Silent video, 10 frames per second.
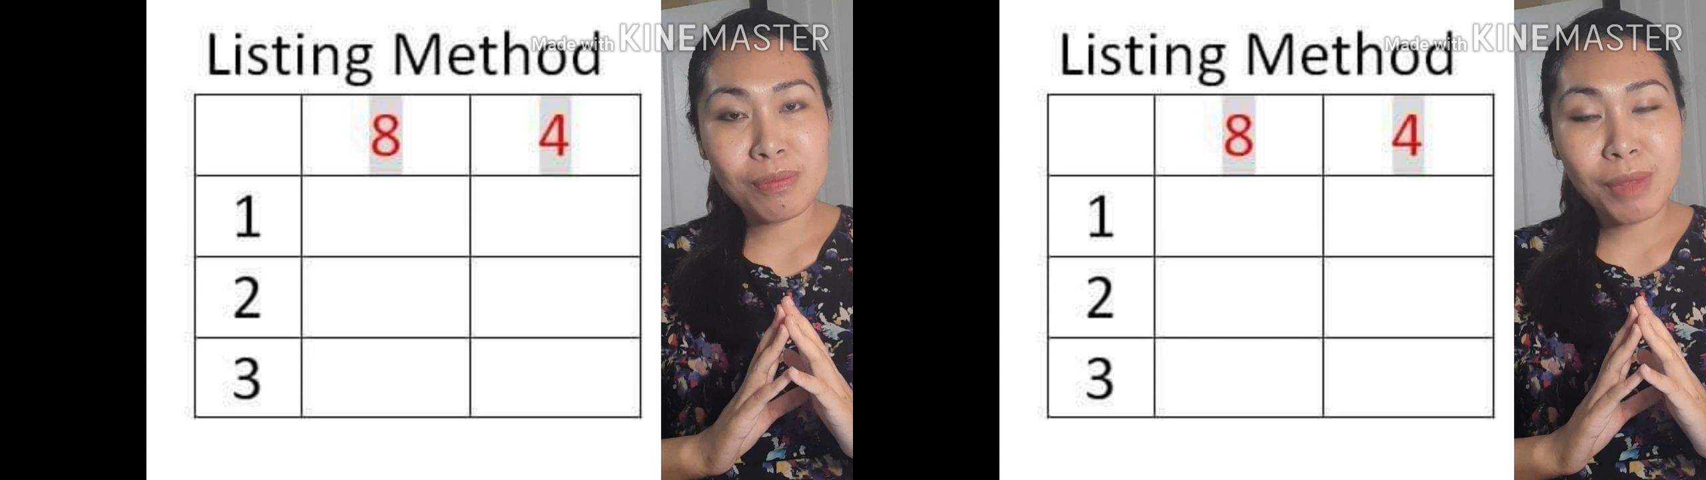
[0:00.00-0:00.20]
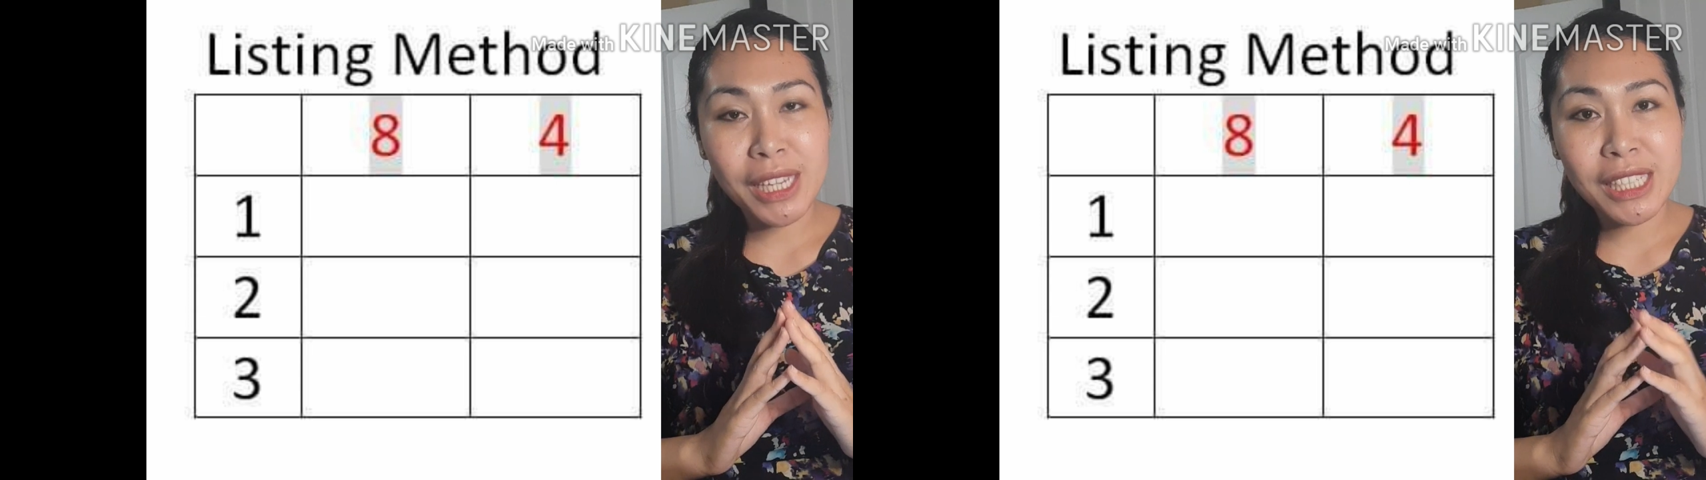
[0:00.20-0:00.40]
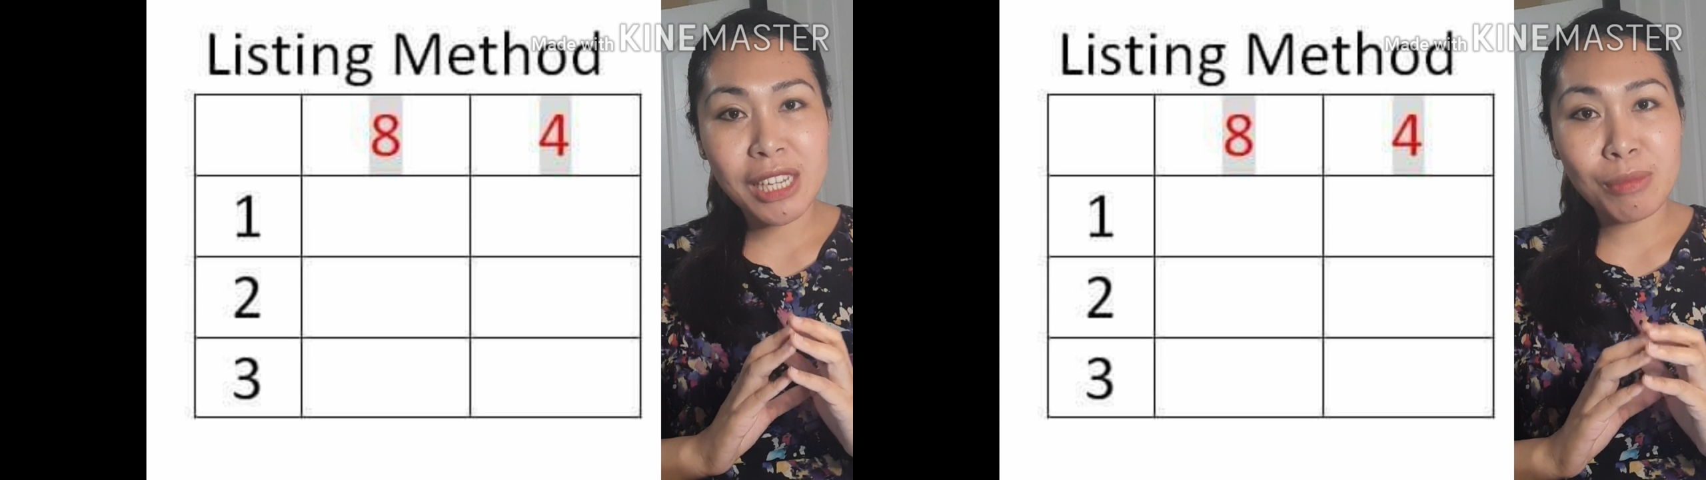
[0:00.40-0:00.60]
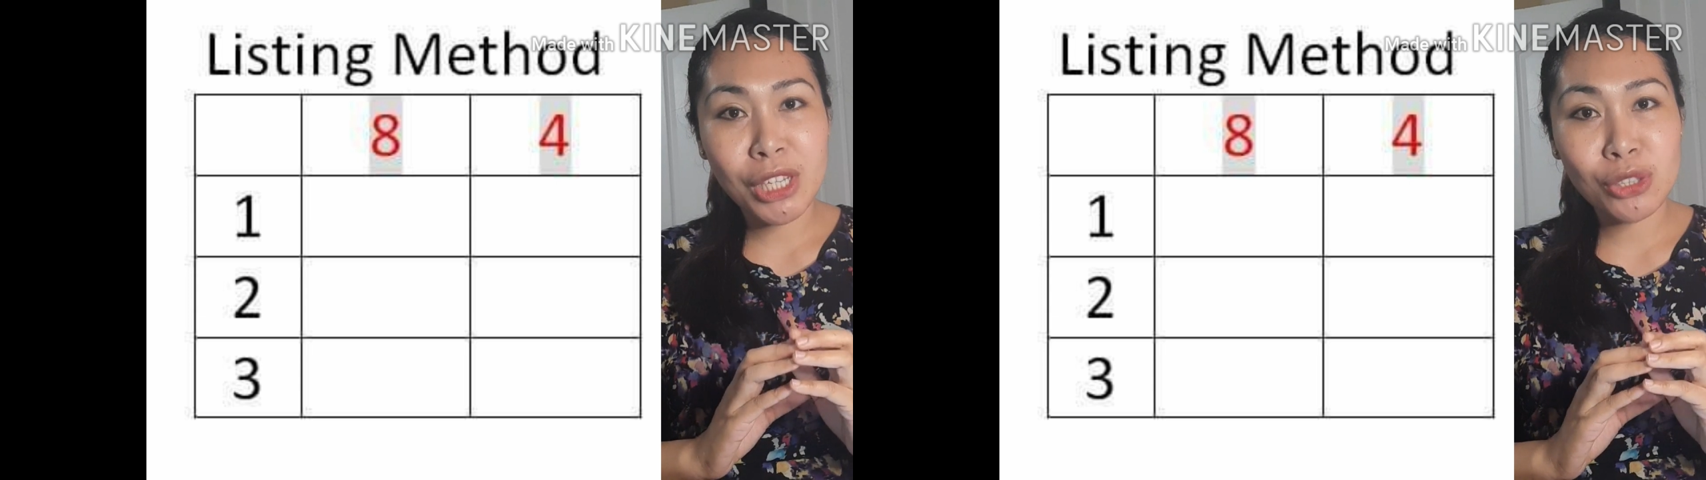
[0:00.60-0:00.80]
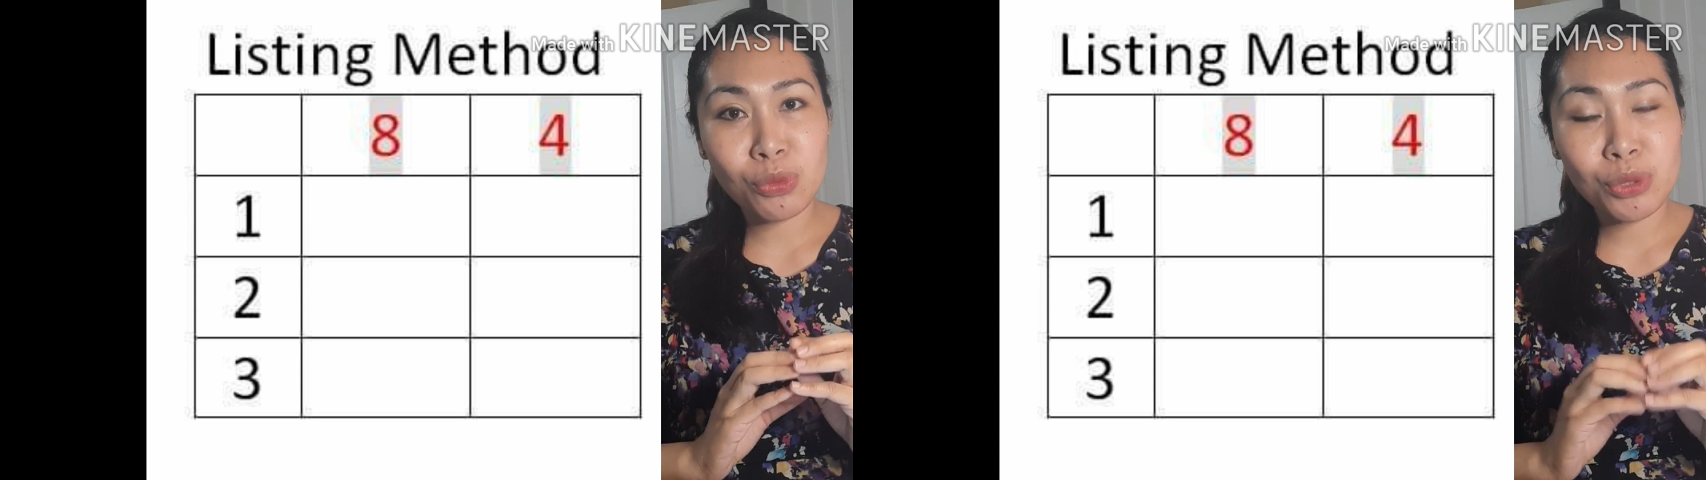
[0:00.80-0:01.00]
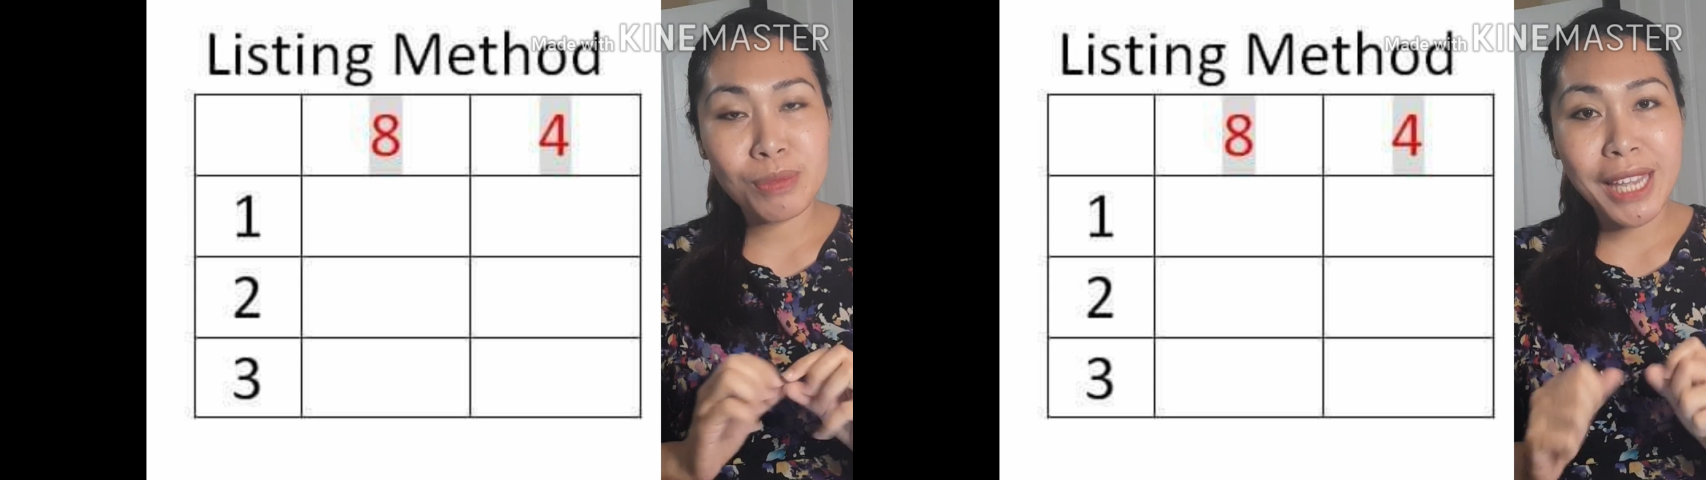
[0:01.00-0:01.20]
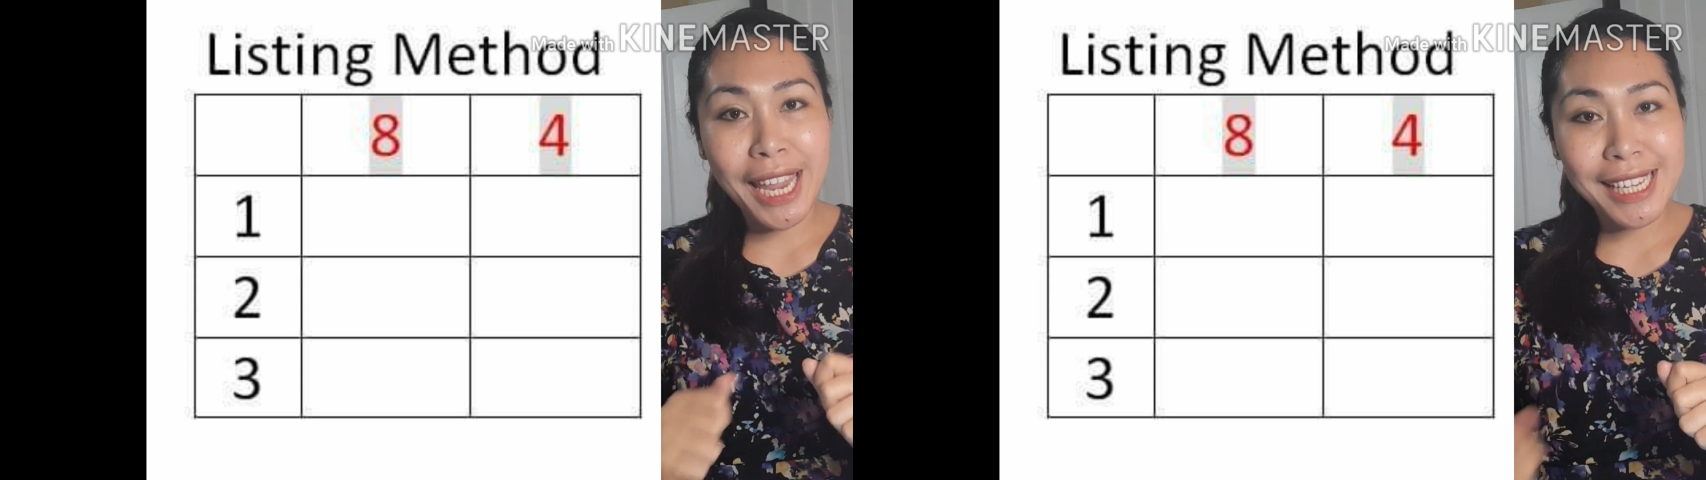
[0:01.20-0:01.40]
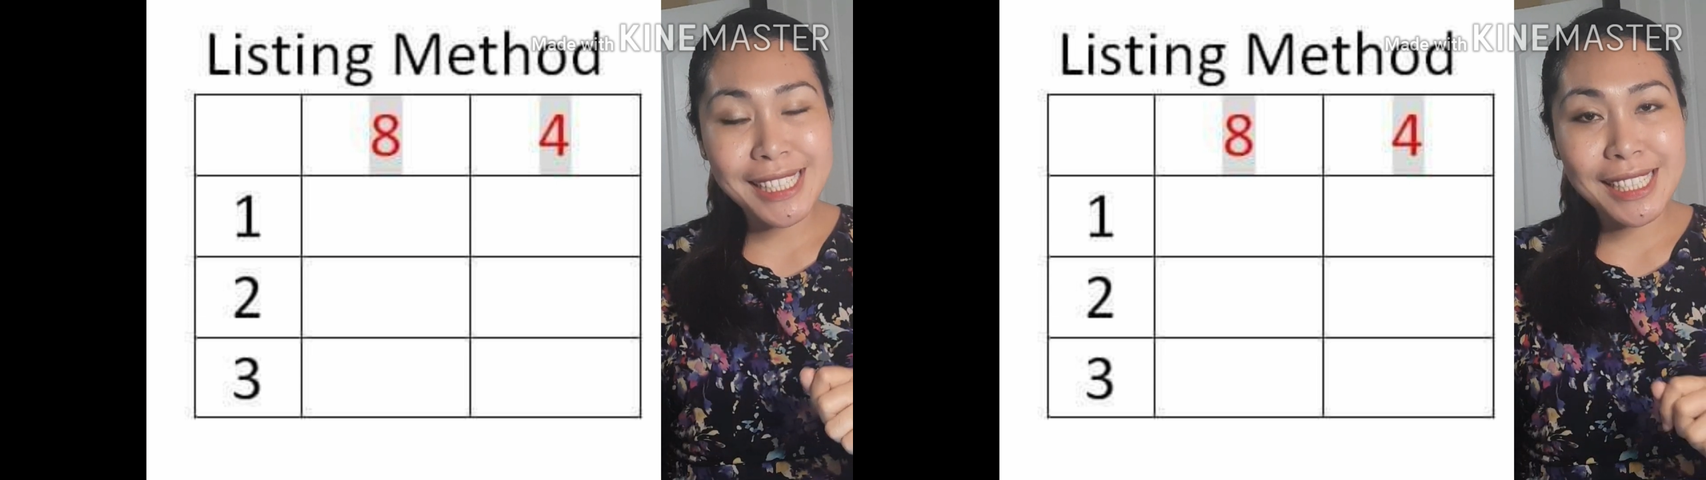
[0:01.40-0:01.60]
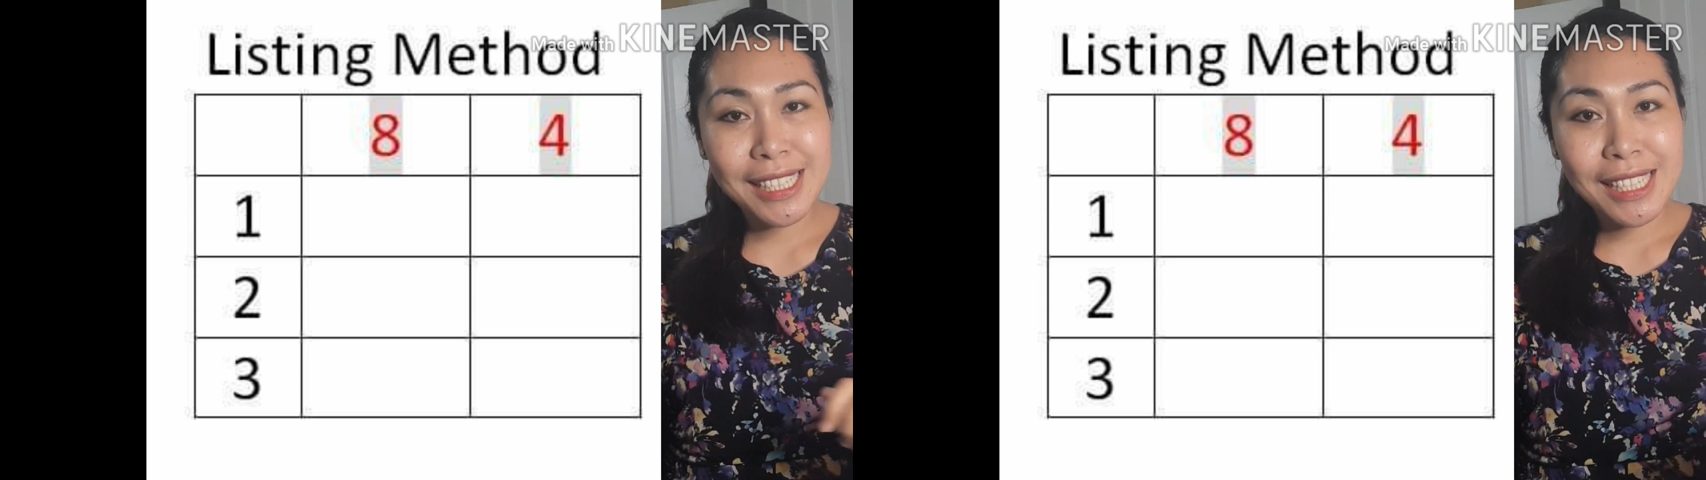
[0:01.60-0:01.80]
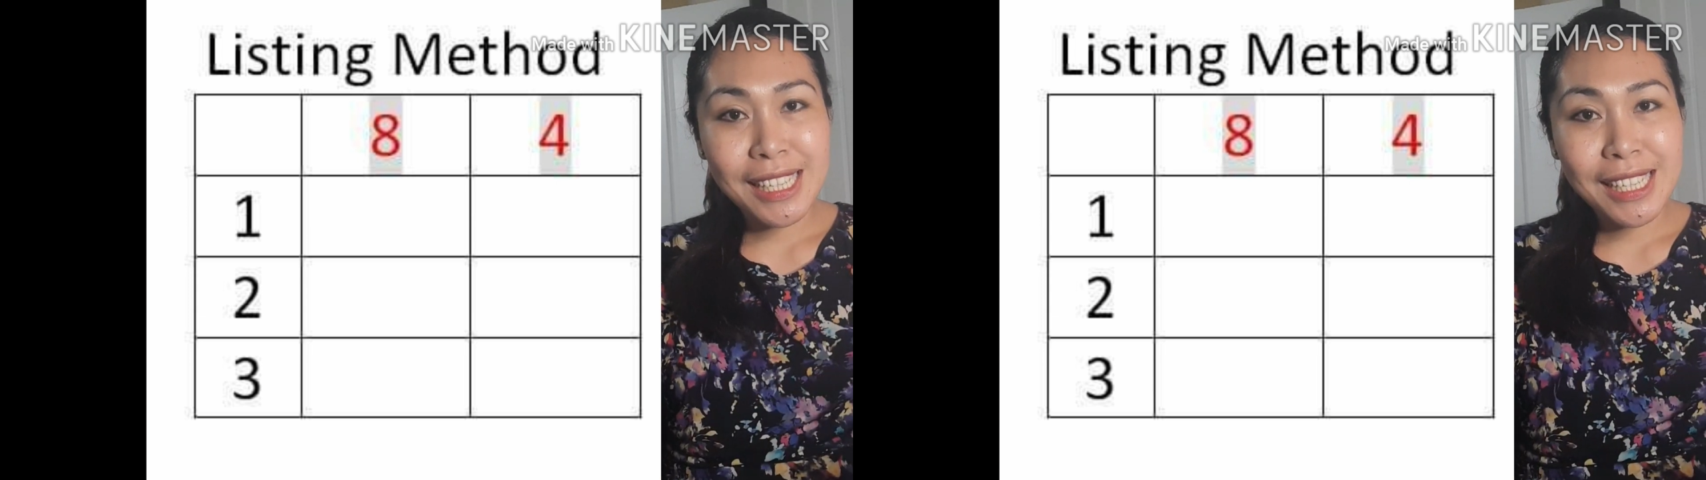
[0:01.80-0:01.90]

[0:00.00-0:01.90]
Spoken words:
my denominator would be 8.